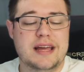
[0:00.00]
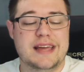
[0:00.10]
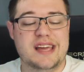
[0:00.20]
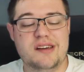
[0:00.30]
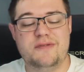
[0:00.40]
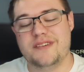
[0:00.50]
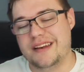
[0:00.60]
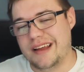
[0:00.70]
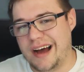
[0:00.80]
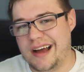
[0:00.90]
If
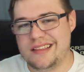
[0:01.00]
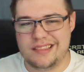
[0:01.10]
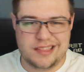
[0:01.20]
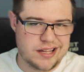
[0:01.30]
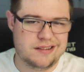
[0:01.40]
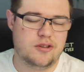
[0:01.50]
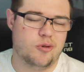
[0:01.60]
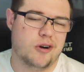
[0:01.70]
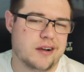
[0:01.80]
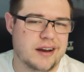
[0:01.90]
not, then
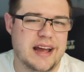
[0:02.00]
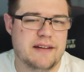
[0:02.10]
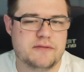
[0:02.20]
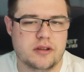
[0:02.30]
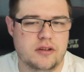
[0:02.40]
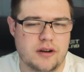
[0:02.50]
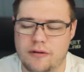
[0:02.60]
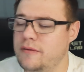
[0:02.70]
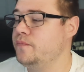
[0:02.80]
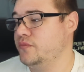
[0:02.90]
you are going to have to, you
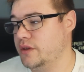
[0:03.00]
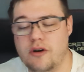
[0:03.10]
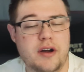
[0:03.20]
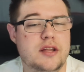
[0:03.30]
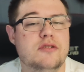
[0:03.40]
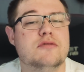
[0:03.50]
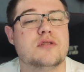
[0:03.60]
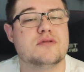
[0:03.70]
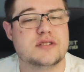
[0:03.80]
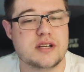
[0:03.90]
know, go ahead and use
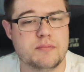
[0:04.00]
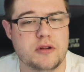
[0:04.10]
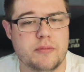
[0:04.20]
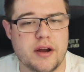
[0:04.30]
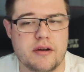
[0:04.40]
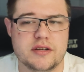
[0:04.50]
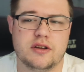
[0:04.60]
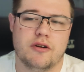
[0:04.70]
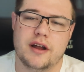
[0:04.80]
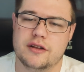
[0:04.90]
those simpler berries
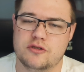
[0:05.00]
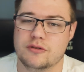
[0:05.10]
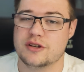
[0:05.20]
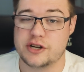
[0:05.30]
to go ahead and do the